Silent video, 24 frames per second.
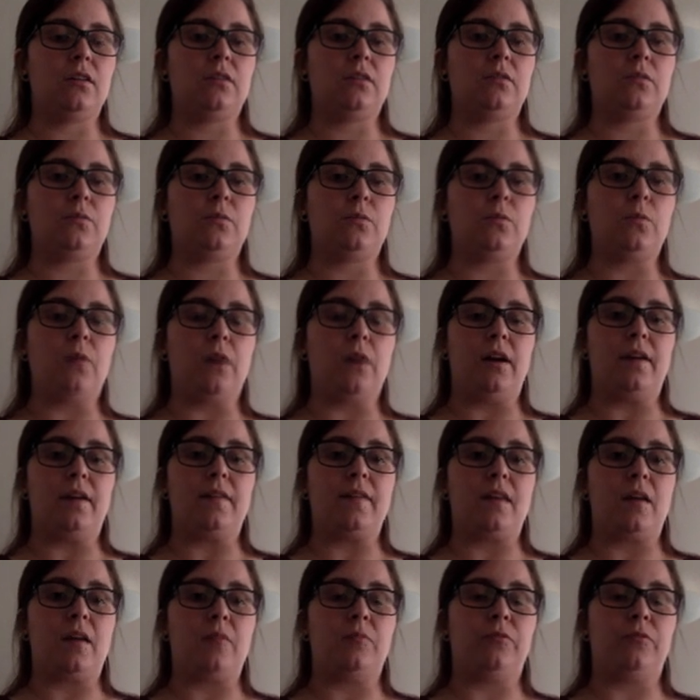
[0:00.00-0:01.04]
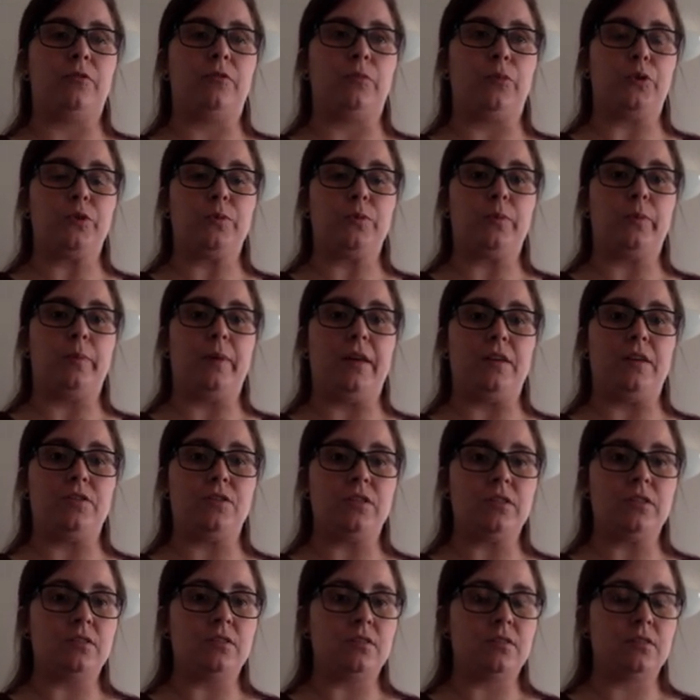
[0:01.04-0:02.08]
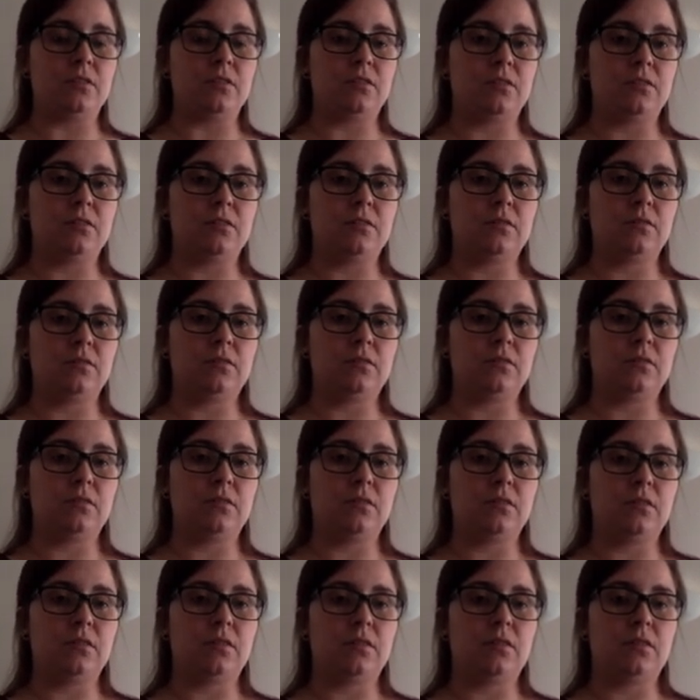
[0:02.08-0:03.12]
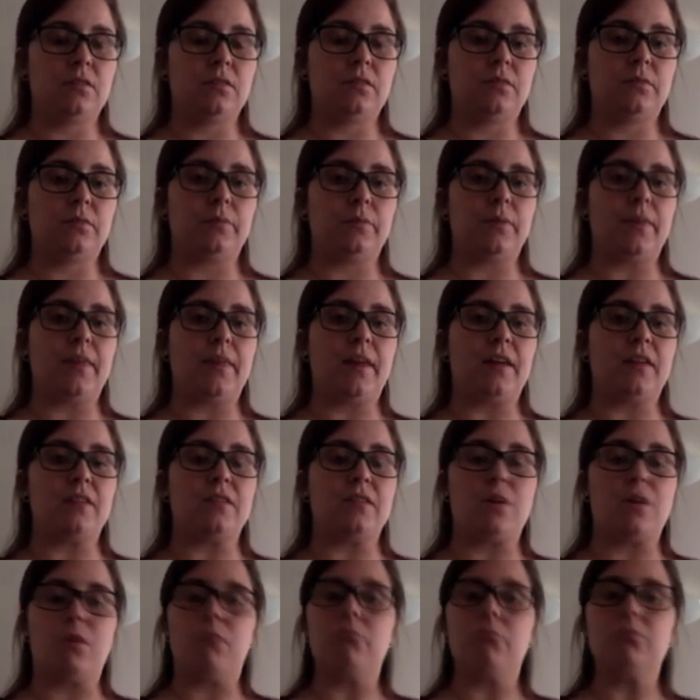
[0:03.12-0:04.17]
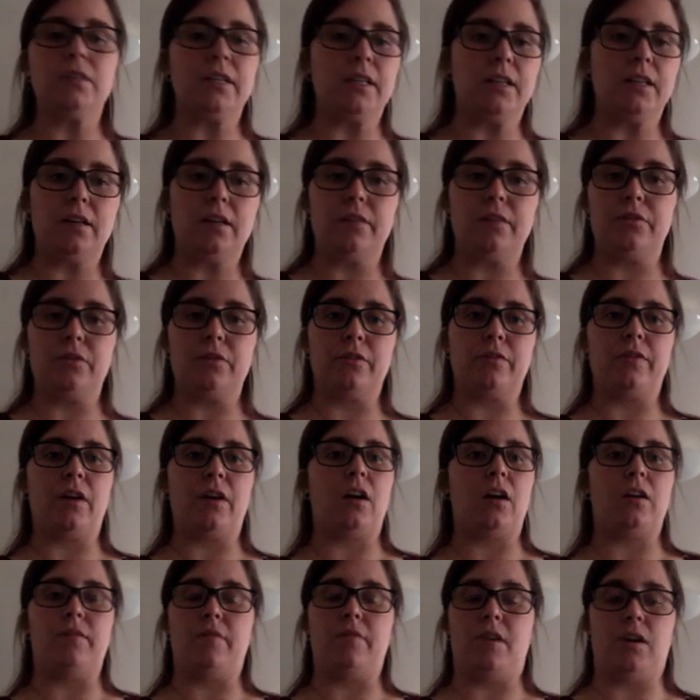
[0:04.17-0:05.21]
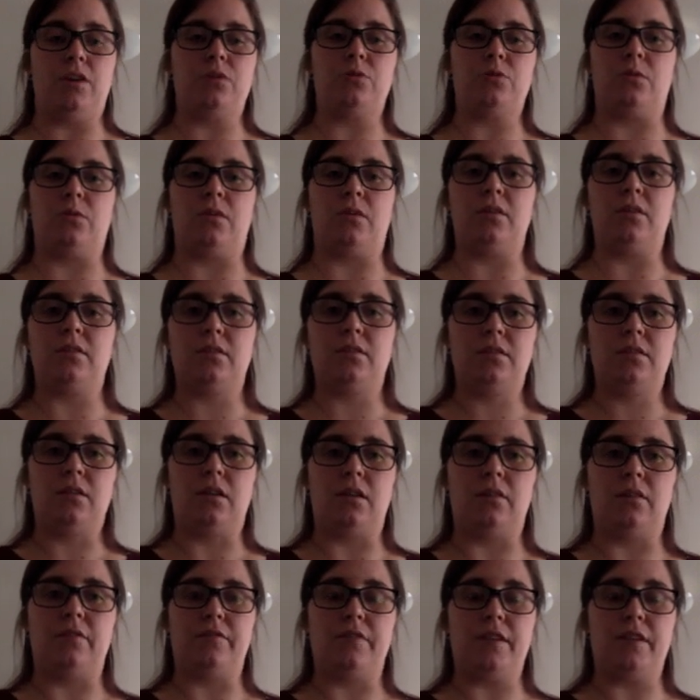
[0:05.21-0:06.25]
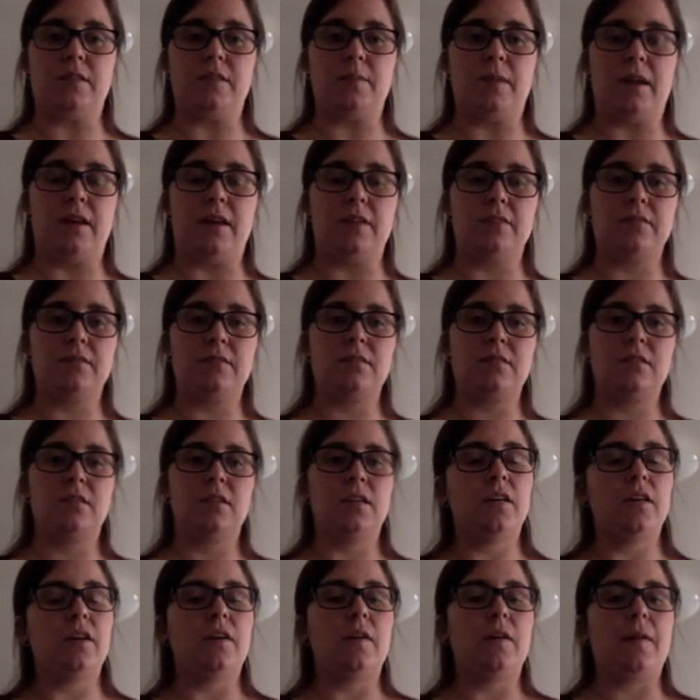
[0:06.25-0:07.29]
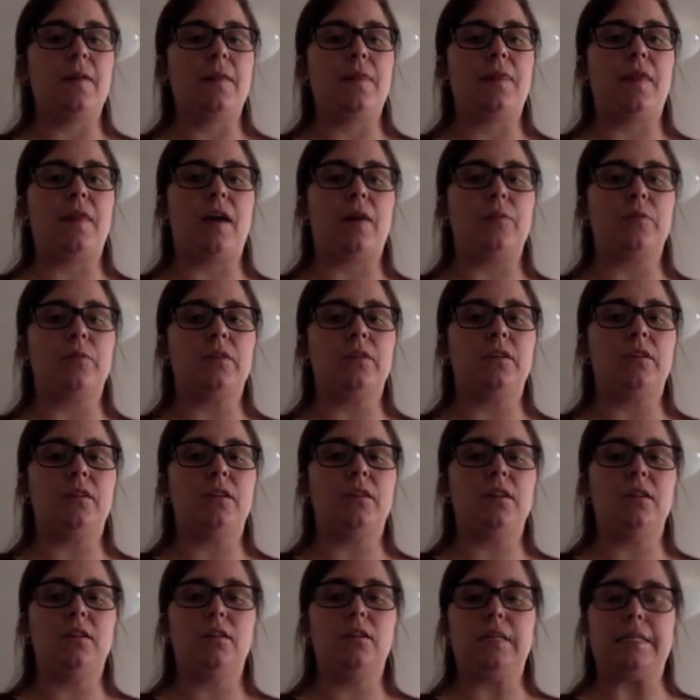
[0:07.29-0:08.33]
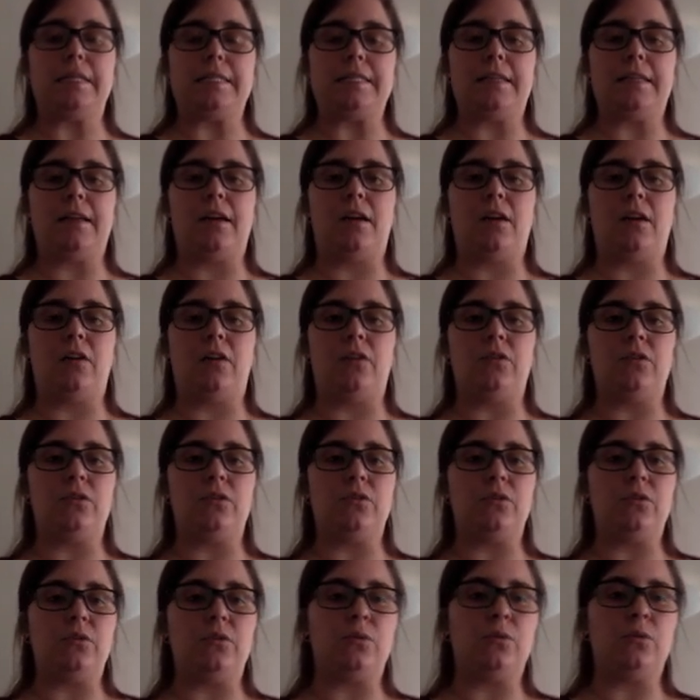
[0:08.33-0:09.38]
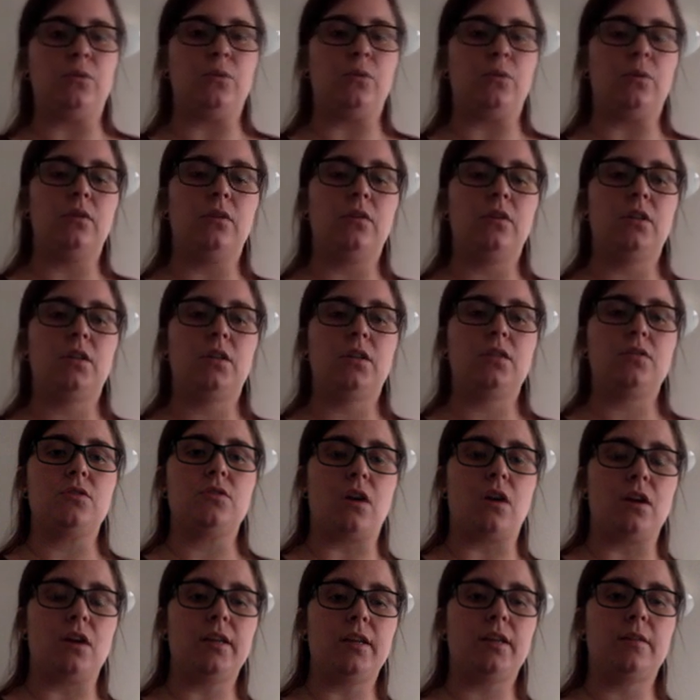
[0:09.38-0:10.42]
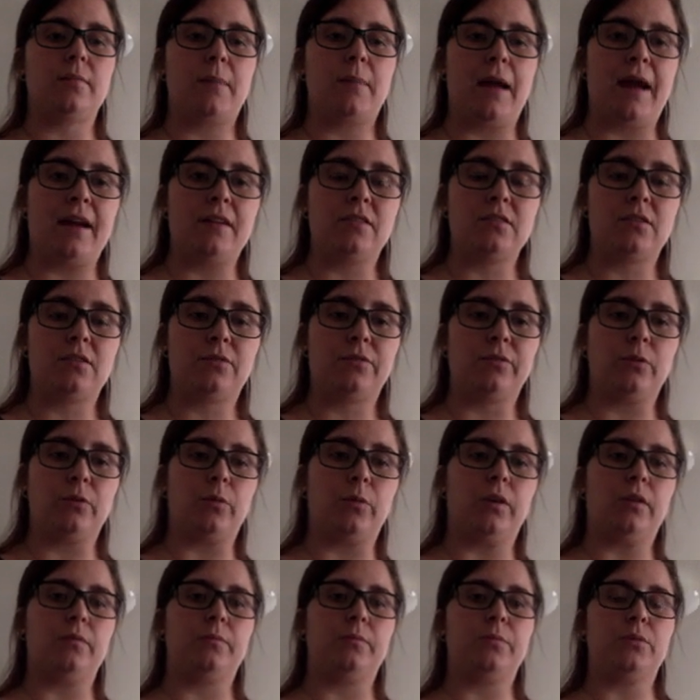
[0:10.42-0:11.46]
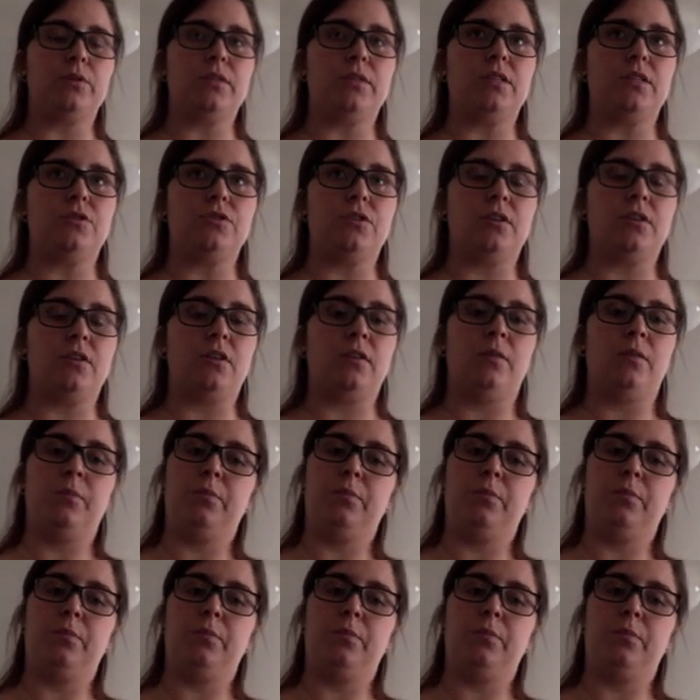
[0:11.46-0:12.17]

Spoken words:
wearing them for multiple patients, but that is only if you're very, very short on face masks. That would entail you donning a mask for one procedure,